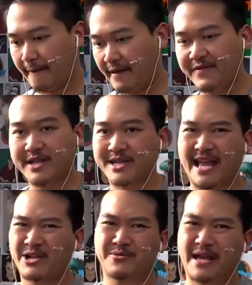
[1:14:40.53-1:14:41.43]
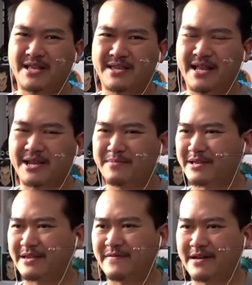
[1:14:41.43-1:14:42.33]
If it's a statue, that's
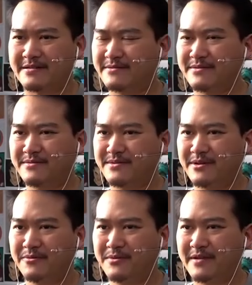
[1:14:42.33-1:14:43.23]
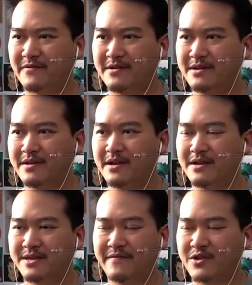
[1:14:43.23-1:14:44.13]
completely fine. You know, whatever.
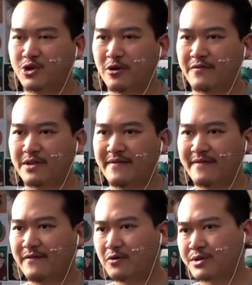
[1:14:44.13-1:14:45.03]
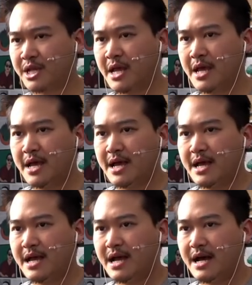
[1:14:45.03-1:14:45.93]
Different strokes for different folks.
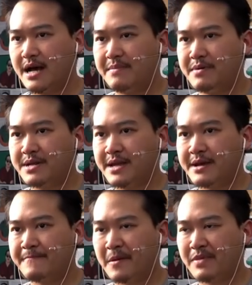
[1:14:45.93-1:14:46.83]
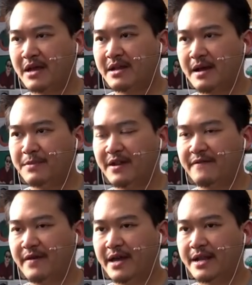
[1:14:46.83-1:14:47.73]
But yeah, I'm not a
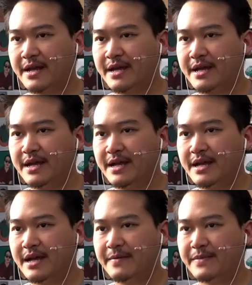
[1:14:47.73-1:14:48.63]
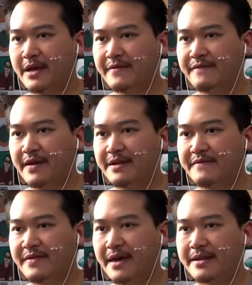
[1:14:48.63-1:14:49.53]
fan. I'm not a fan
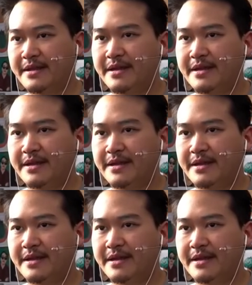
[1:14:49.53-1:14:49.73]
of that.